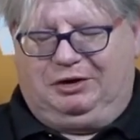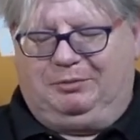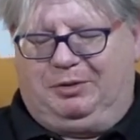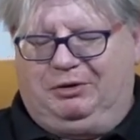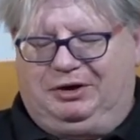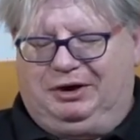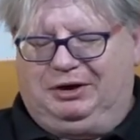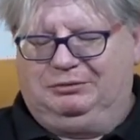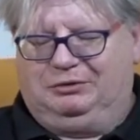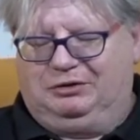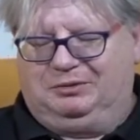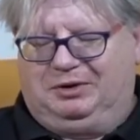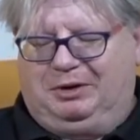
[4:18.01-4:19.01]
pocket
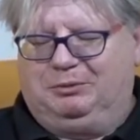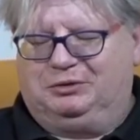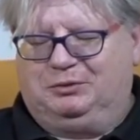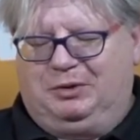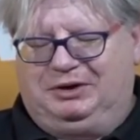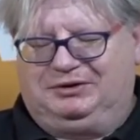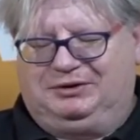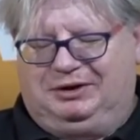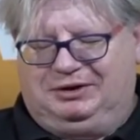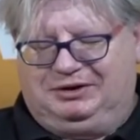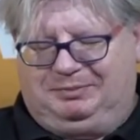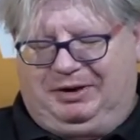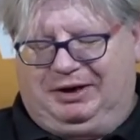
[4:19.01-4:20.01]
because we don't want to waste any
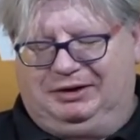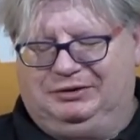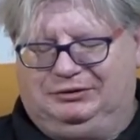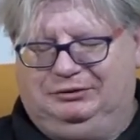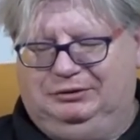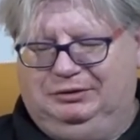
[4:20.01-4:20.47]
space.